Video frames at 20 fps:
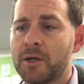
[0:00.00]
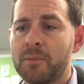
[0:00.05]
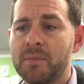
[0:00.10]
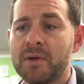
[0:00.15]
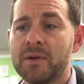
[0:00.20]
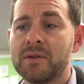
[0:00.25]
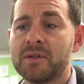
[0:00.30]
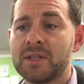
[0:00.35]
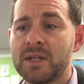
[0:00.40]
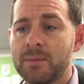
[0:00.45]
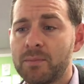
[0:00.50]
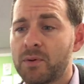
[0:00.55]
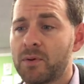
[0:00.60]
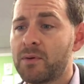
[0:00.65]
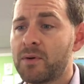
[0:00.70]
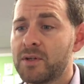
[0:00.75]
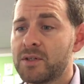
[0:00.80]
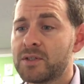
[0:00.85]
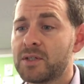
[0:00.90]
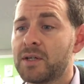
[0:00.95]
built
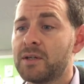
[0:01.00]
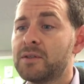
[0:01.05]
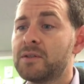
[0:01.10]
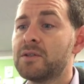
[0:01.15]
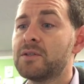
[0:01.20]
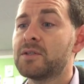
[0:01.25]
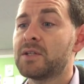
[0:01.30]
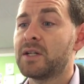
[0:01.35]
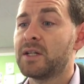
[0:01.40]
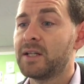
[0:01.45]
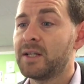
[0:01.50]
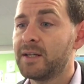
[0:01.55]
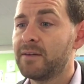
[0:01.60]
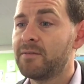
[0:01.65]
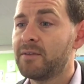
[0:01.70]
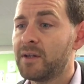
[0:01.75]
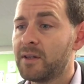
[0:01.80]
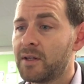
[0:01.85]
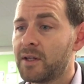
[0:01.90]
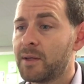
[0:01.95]
temporary shelters and lived
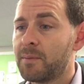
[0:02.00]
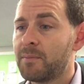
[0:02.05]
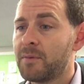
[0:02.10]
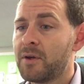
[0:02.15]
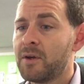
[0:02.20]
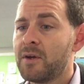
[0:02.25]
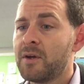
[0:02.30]
in them.